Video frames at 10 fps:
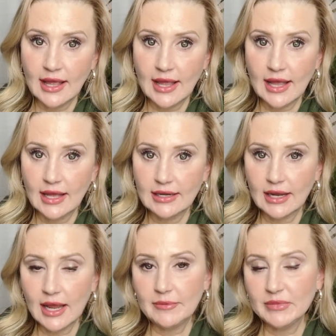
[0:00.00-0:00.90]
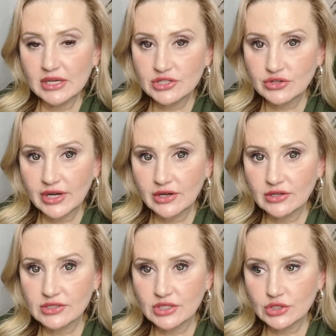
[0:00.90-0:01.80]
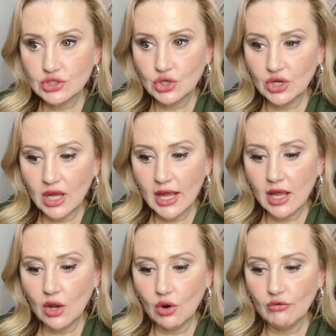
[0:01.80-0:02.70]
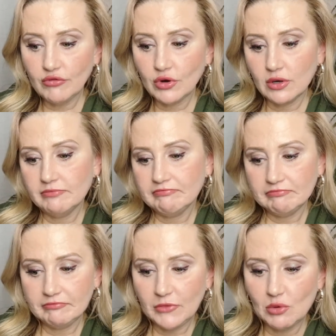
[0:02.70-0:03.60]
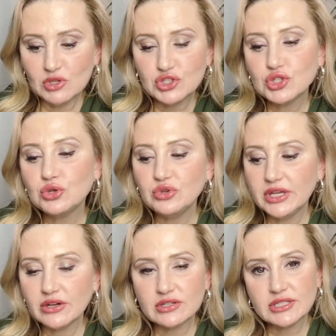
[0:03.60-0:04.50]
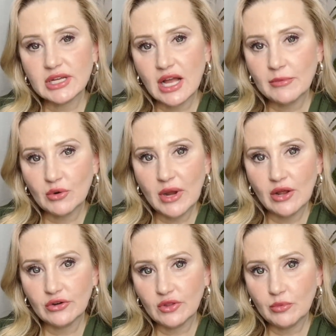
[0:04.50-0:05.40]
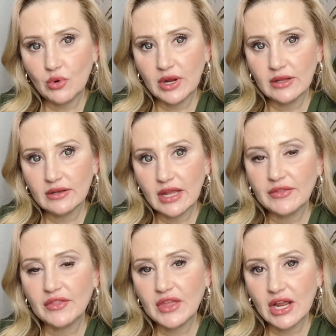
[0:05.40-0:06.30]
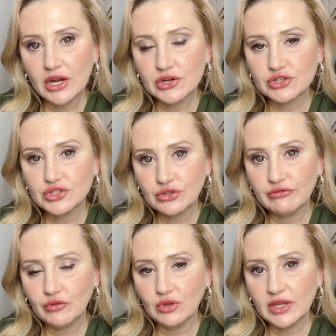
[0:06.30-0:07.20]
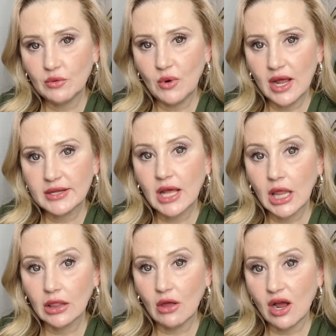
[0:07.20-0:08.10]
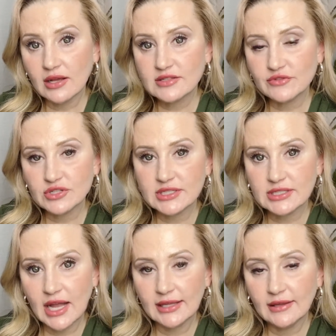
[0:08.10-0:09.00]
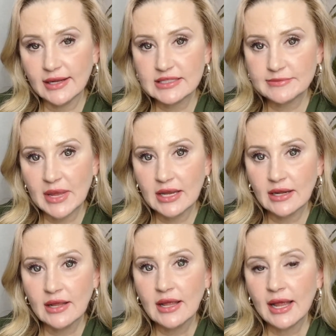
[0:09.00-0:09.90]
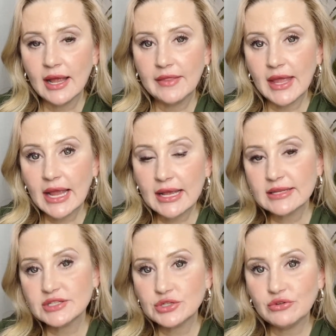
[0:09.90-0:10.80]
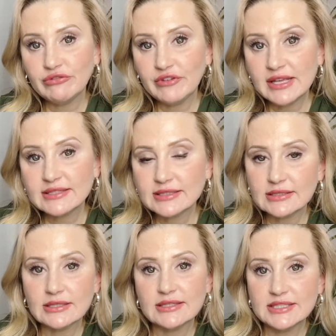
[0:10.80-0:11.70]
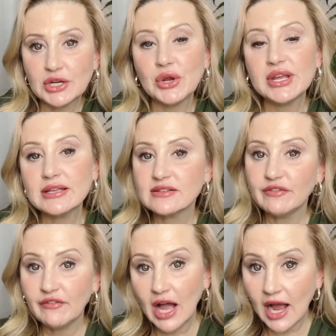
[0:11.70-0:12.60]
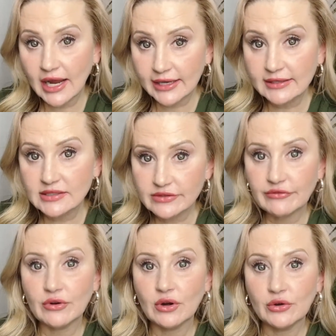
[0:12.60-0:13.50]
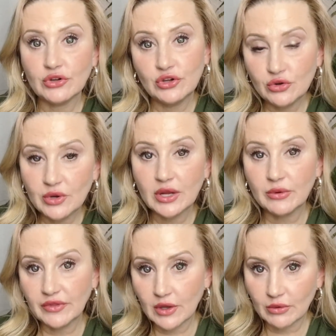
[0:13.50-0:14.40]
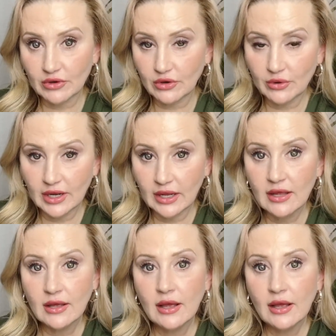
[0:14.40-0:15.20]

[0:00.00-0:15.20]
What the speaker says: And administrators took over almost 2 years to come around to the point that they understood fully what laws versus guidelines meant. And they had to face serious fines for doing what they were doing